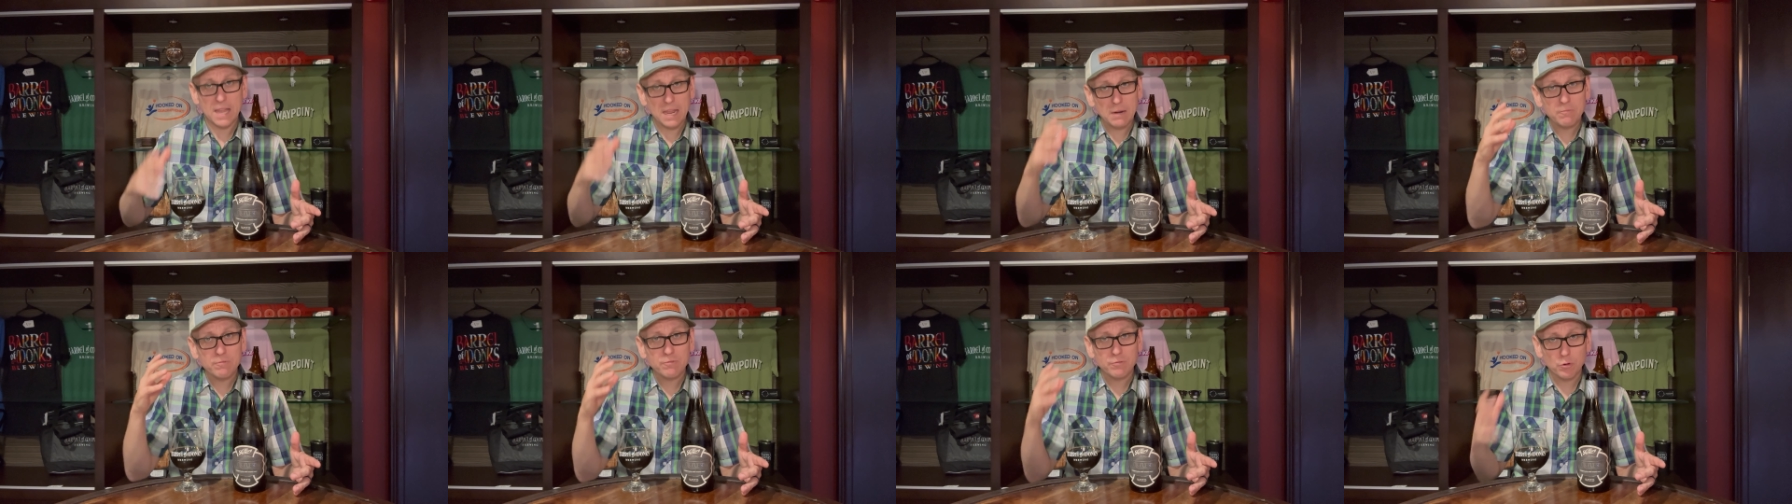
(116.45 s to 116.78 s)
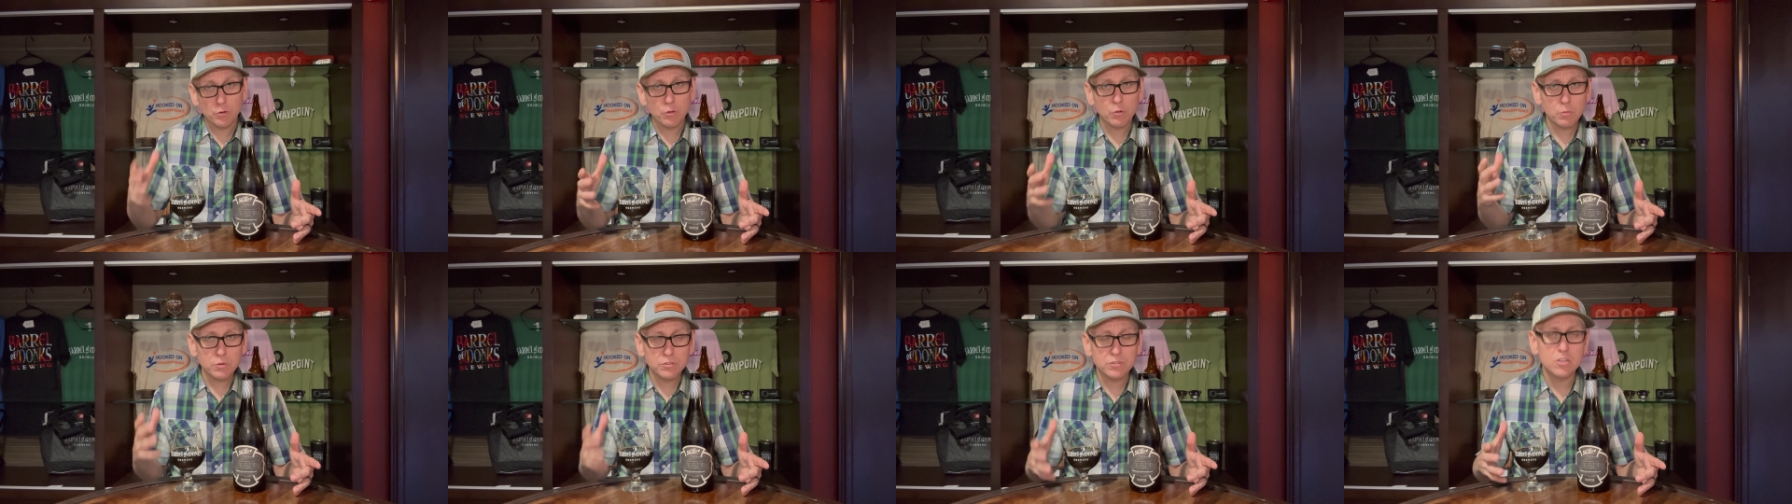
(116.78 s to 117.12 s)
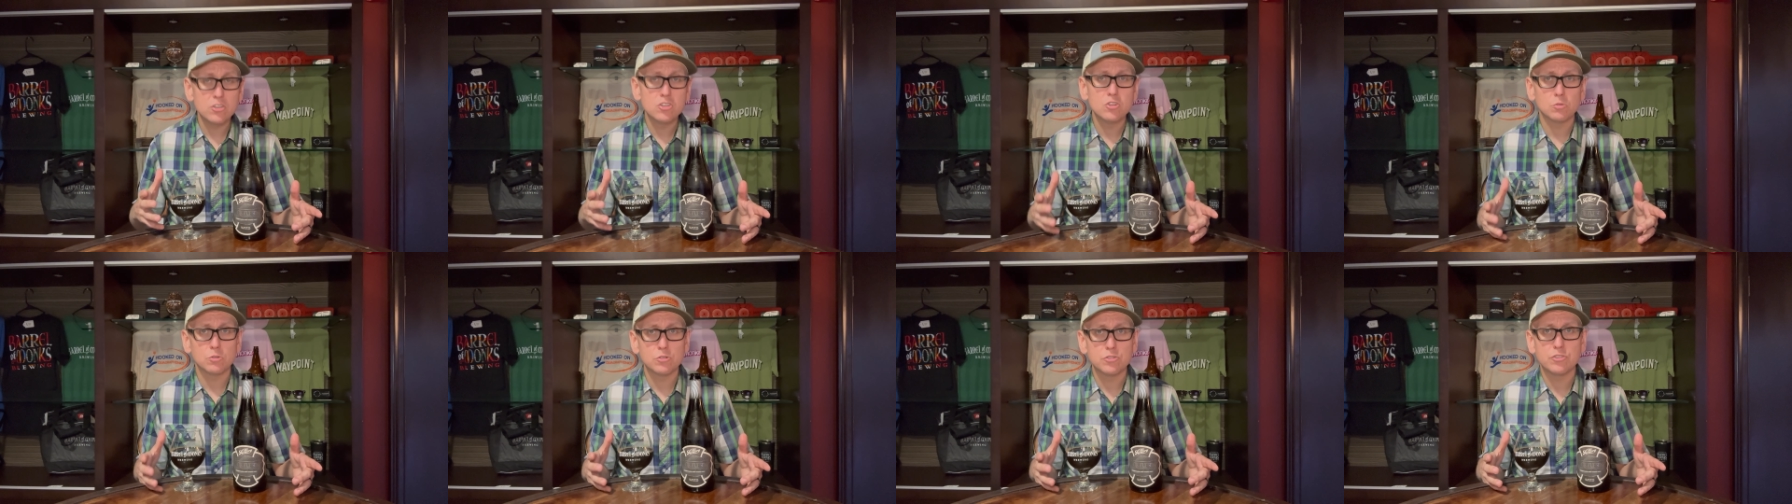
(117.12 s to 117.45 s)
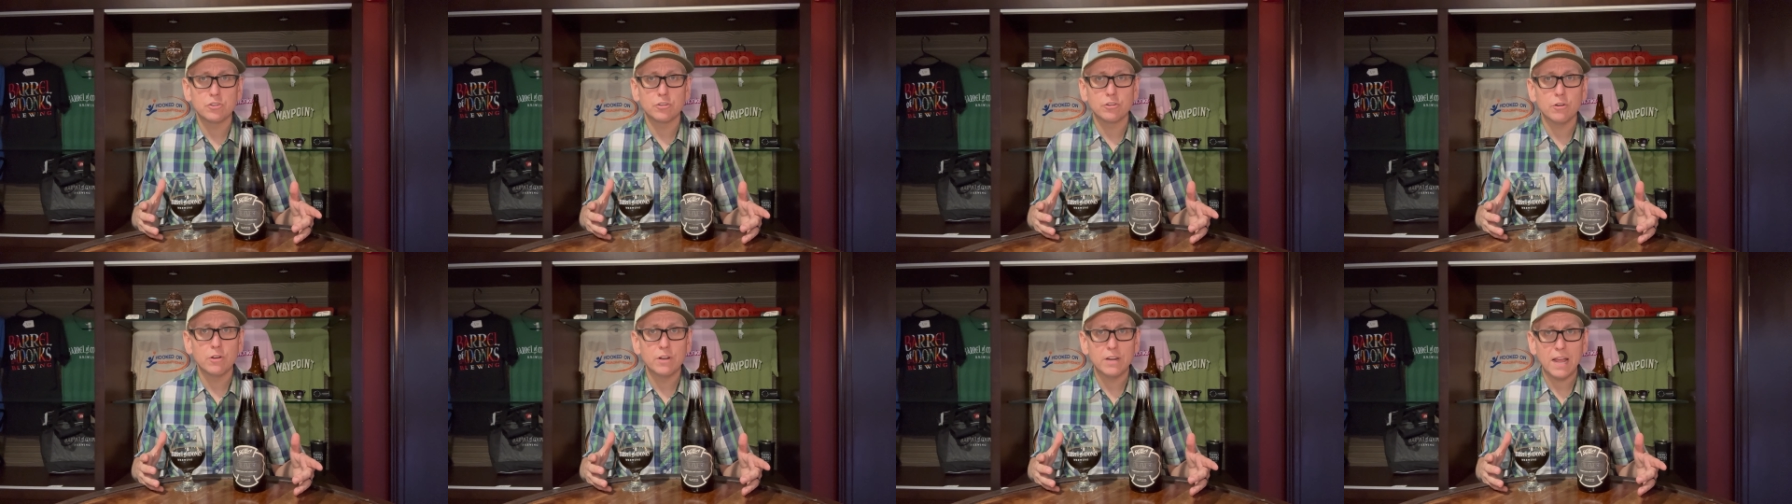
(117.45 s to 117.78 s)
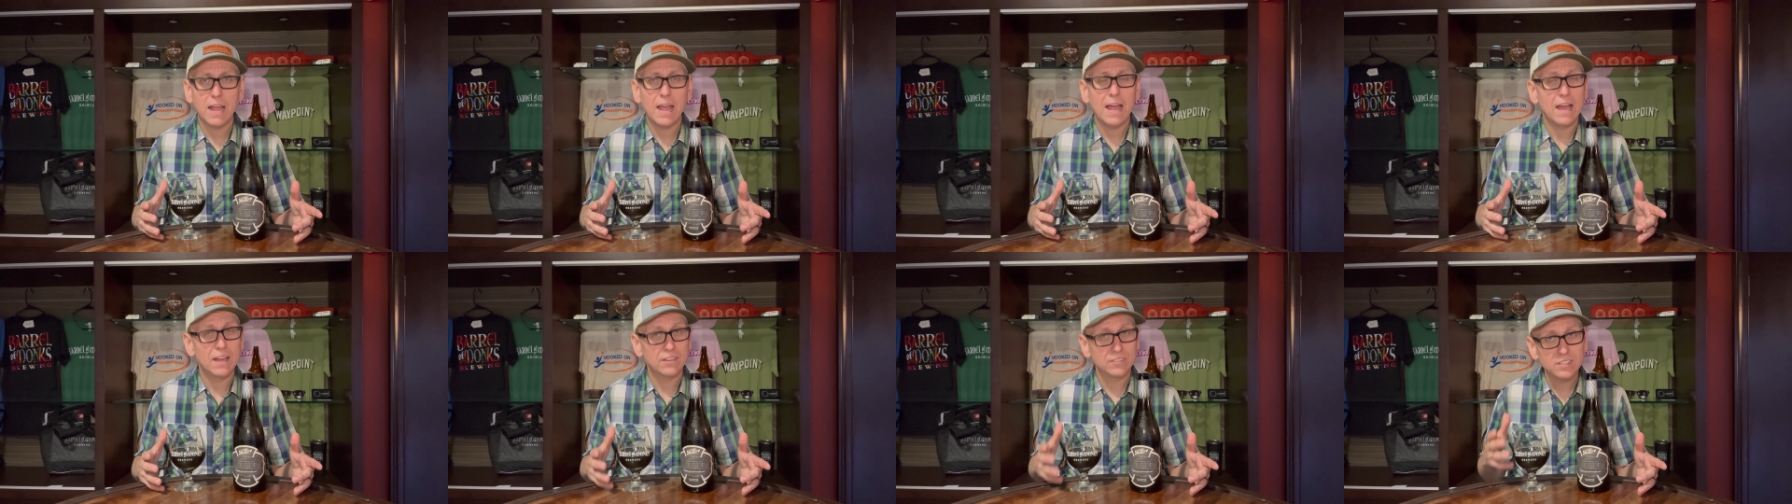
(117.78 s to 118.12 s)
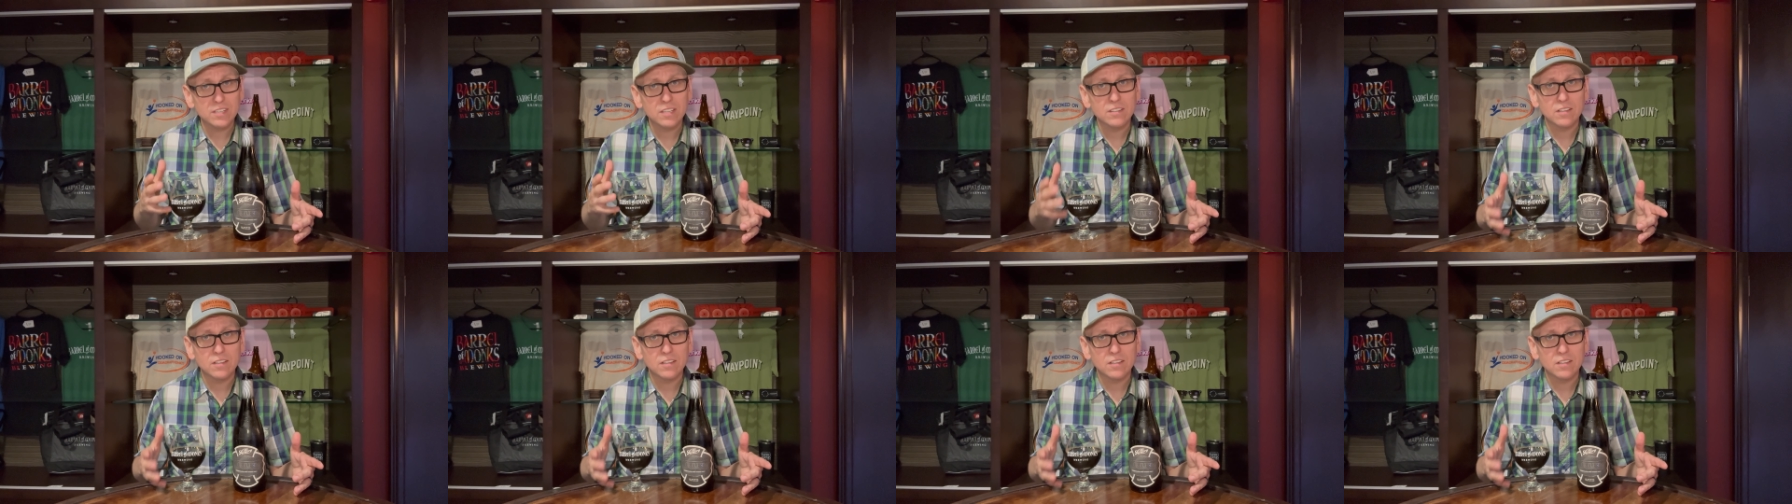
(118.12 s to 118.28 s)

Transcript: and for the residual sugar it has,